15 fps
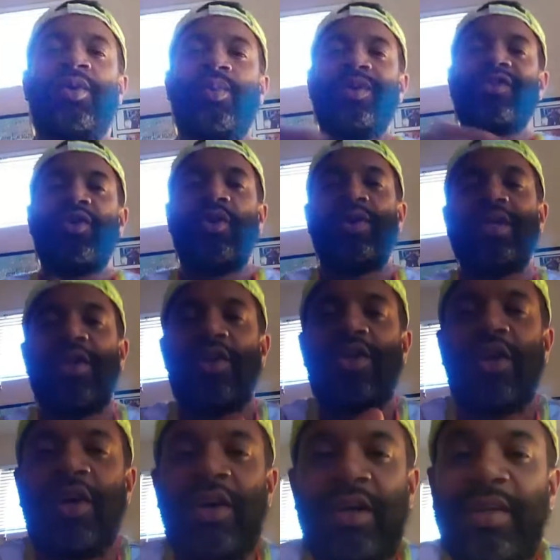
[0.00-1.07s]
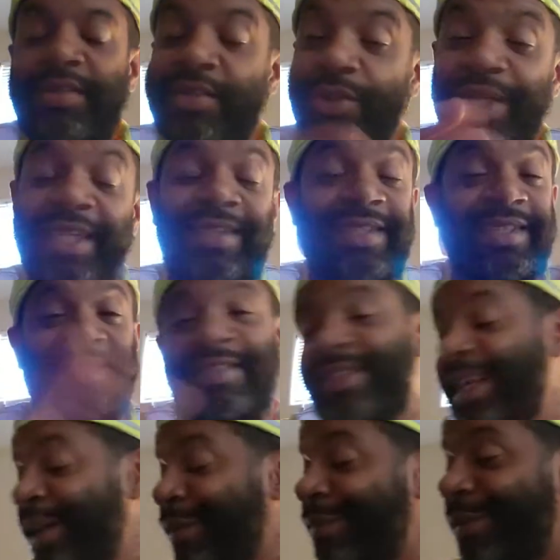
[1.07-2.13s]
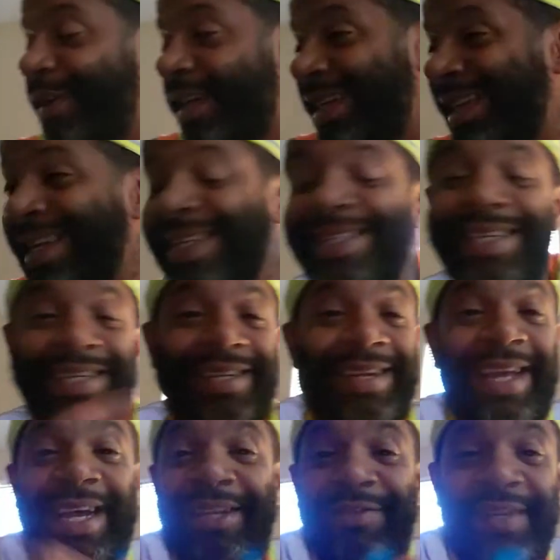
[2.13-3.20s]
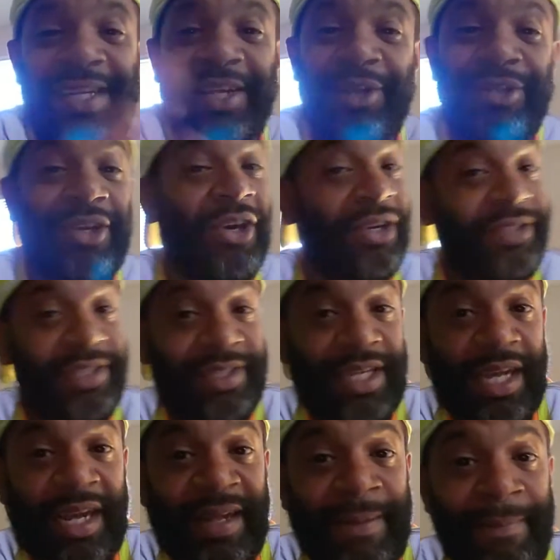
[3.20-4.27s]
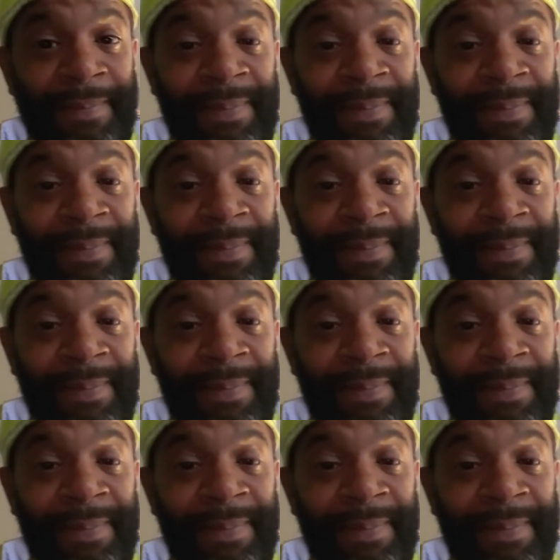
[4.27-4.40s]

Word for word: What's going on, y'all? So this is different than the last video y'all just got.